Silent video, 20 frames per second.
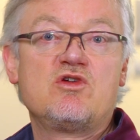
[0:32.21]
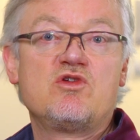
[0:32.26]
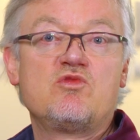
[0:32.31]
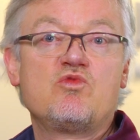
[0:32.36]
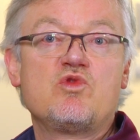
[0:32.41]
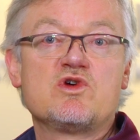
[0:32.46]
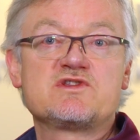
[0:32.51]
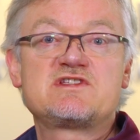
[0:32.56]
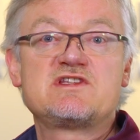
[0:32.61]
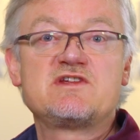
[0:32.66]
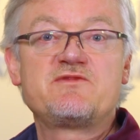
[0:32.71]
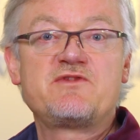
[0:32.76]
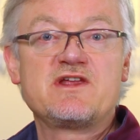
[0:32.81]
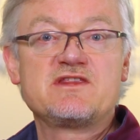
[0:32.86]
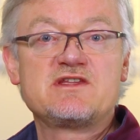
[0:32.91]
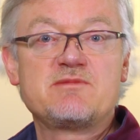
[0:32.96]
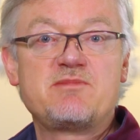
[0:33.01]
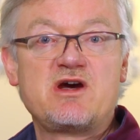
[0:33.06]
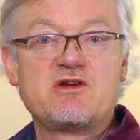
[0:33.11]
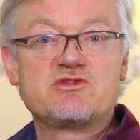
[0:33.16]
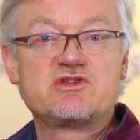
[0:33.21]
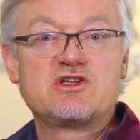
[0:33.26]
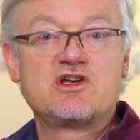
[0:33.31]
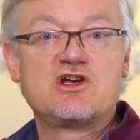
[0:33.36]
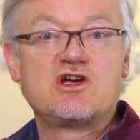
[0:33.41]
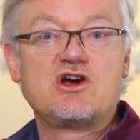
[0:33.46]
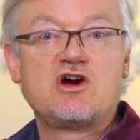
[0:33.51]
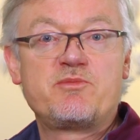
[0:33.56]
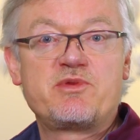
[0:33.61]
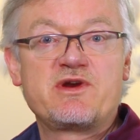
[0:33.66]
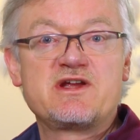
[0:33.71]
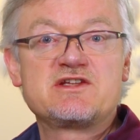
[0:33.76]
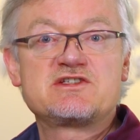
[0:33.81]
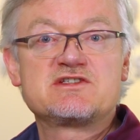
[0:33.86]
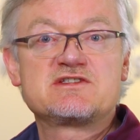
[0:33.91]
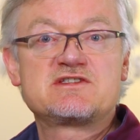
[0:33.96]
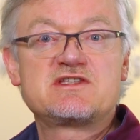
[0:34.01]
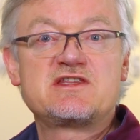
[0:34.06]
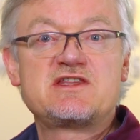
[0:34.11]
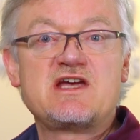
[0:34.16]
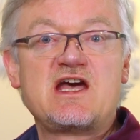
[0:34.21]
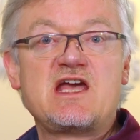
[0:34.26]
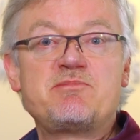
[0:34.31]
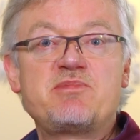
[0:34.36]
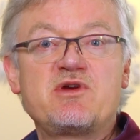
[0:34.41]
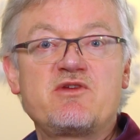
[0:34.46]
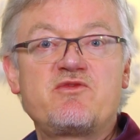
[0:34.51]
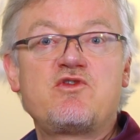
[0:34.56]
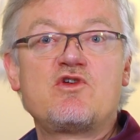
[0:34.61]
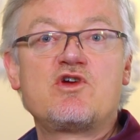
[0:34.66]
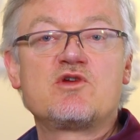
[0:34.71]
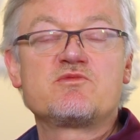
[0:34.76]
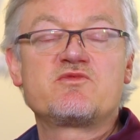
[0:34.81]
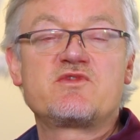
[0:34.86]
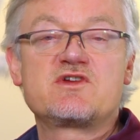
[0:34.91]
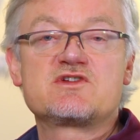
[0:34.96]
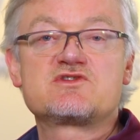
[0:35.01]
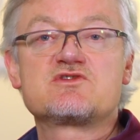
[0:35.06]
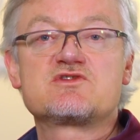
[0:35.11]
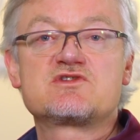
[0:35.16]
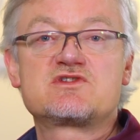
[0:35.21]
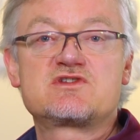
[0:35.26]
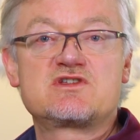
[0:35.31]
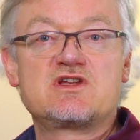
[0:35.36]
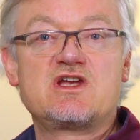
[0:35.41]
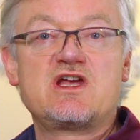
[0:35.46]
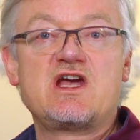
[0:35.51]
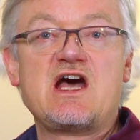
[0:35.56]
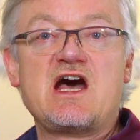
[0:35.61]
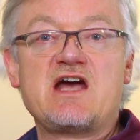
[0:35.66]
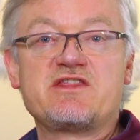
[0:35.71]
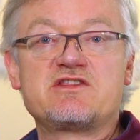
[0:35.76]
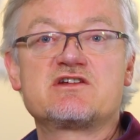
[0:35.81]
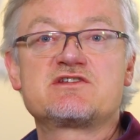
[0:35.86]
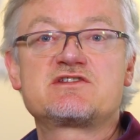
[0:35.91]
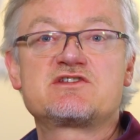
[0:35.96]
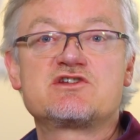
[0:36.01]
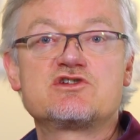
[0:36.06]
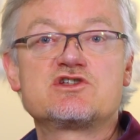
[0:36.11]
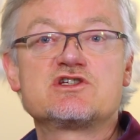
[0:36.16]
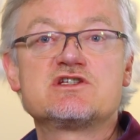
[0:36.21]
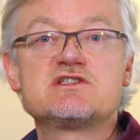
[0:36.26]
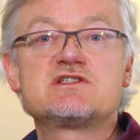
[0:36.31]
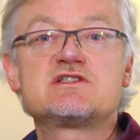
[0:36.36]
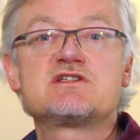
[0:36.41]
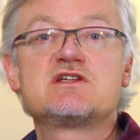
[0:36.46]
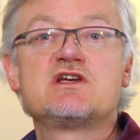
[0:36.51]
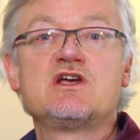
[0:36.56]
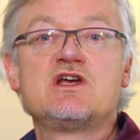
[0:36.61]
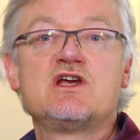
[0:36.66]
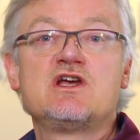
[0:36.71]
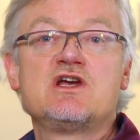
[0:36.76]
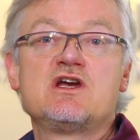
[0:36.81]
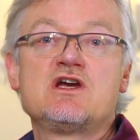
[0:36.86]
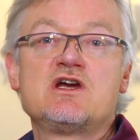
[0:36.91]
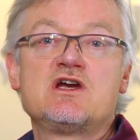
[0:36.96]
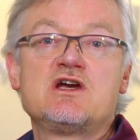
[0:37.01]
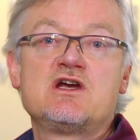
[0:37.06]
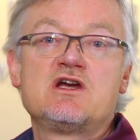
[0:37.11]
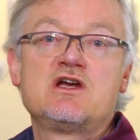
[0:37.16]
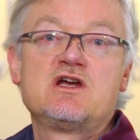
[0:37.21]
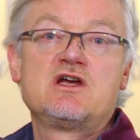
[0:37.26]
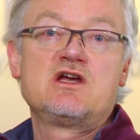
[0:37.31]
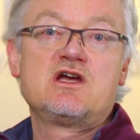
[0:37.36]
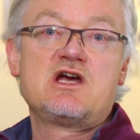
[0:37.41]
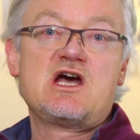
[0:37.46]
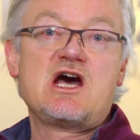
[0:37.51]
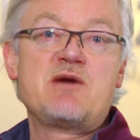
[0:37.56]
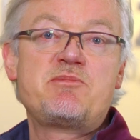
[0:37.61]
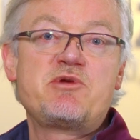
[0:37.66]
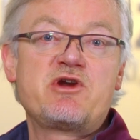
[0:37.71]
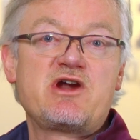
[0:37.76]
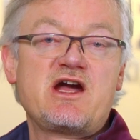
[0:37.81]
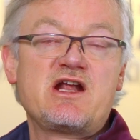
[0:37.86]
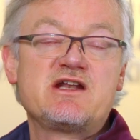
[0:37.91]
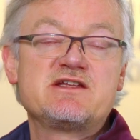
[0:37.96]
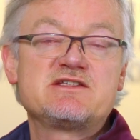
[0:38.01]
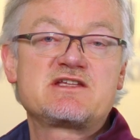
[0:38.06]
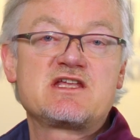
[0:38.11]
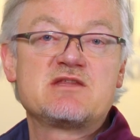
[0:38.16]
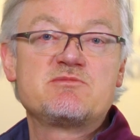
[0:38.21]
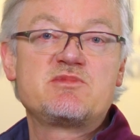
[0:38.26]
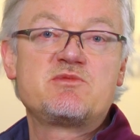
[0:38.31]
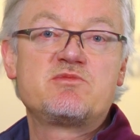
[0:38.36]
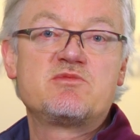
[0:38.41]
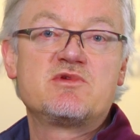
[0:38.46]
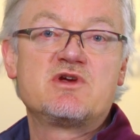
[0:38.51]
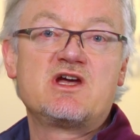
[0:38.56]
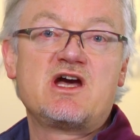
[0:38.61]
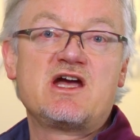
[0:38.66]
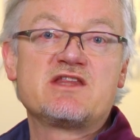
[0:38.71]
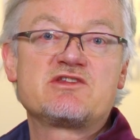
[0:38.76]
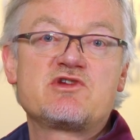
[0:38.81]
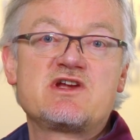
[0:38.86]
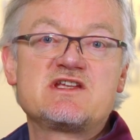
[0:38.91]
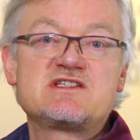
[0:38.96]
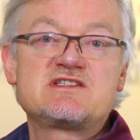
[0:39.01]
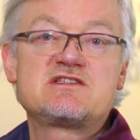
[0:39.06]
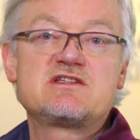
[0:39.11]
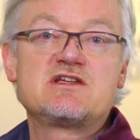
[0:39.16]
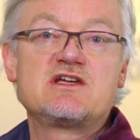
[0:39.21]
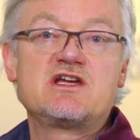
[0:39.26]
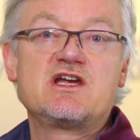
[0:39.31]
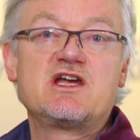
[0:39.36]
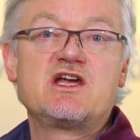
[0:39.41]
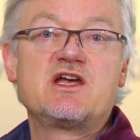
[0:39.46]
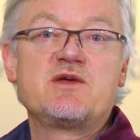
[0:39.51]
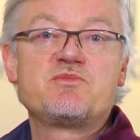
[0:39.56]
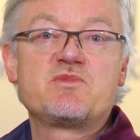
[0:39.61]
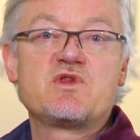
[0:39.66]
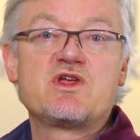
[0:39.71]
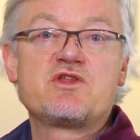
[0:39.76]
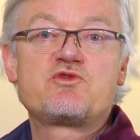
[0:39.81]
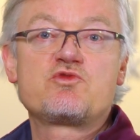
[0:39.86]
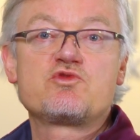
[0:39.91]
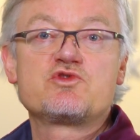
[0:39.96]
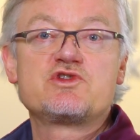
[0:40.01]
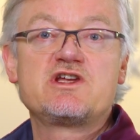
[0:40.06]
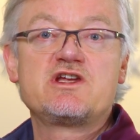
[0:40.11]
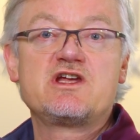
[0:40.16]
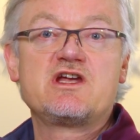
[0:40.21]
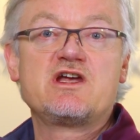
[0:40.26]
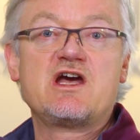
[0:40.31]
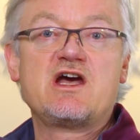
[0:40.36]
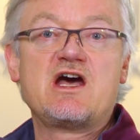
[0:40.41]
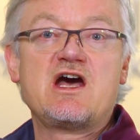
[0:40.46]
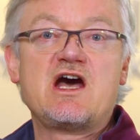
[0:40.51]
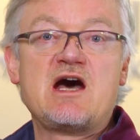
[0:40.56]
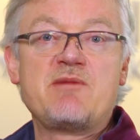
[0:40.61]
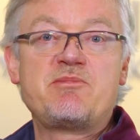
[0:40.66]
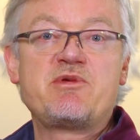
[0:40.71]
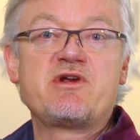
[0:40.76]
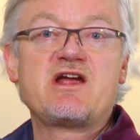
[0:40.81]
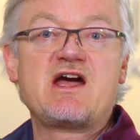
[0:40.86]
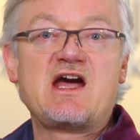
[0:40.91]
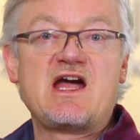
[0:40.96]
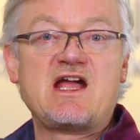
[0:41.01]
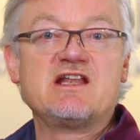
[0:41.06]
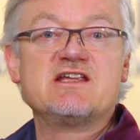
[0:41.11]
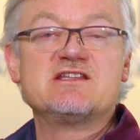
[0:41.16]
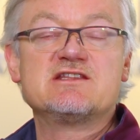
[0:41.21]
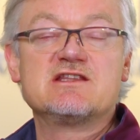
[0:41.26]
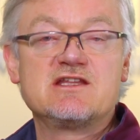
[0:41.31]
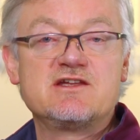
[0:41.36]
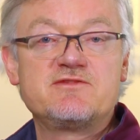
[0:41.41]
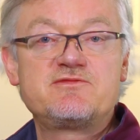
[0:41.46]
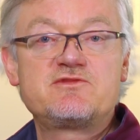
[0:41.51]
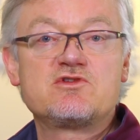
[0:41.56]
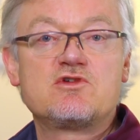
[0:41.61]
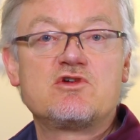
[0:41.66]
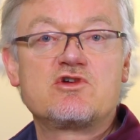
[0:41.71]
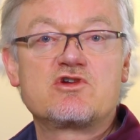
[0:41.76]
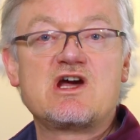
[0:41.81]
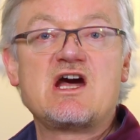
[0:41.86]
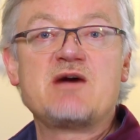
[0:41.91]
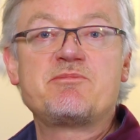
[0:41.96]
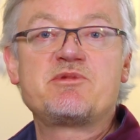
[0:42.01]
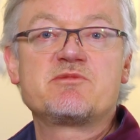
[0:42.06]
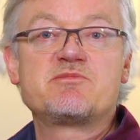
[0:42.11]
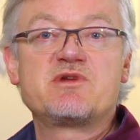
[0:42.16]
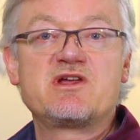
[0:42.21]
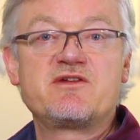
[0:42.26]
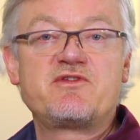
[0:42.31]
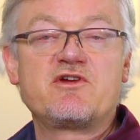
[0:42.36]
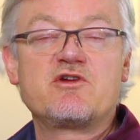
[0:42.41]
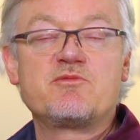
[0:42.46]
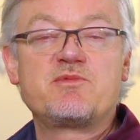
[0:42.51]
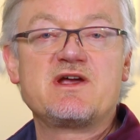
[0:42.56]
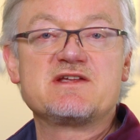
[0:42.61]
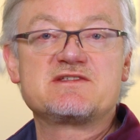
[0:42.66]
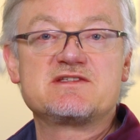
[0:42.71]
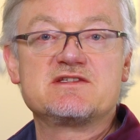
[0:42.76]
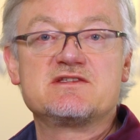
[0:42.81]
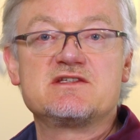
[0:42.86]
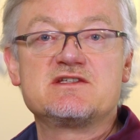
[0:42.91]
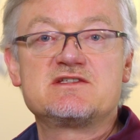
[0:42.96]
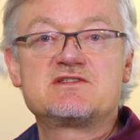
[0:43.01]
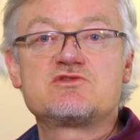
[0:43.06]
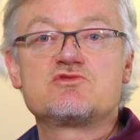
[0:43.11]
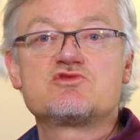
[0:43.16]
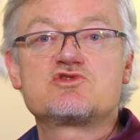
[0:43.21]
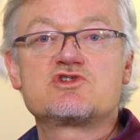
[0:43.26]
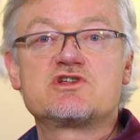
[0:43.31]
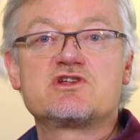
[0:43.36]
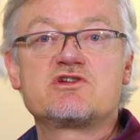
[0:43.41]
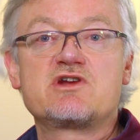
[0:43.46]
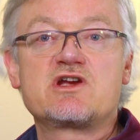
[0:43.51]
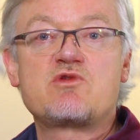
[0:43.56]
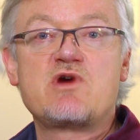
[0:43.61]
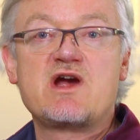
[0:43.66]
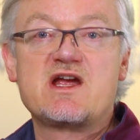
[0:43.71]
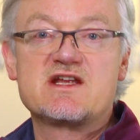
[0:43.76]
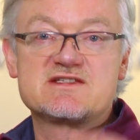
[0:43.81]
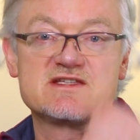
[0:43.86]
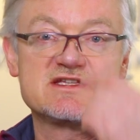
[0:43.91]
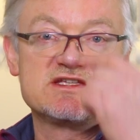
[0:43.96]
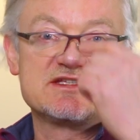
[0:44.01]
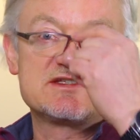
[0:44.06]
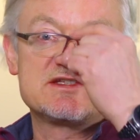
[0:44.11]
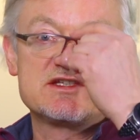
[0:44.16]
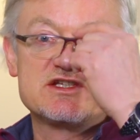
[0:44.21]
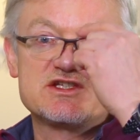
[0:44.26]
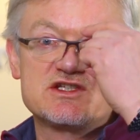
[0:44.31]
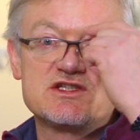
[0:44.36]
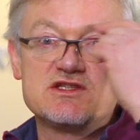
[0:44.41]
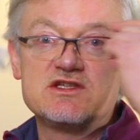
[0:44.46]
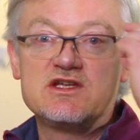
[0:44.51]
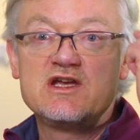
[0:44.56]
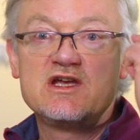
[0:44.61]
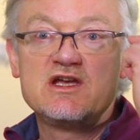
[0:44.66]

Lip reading: What's different about the operations that I perform versus other surgeons? Upper eyelids can be addressed through the upper eyelid lift or upper blepharoplasty. This usually requires an incision